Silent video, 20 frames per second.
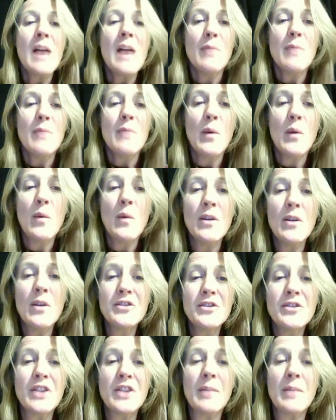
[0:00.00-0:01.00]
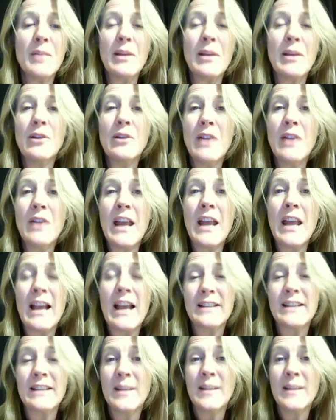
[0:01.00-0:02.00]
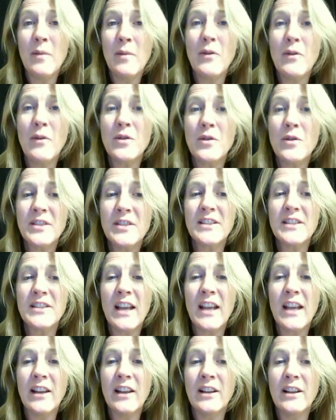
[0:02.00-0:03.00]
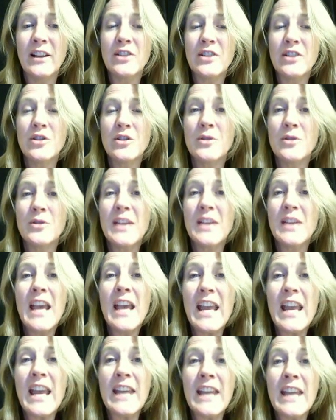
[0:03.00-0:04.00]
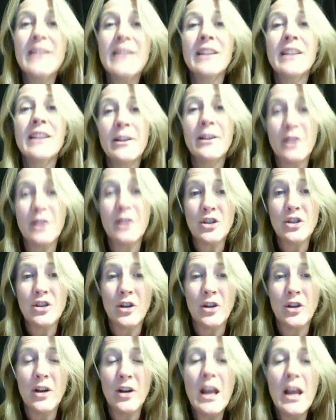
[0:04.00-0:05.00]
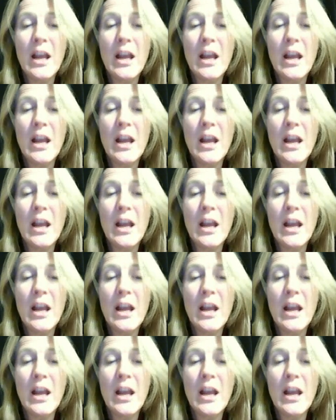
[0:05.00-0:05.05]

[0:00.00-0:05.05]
But we will start by looking at some of those societal issues in literature.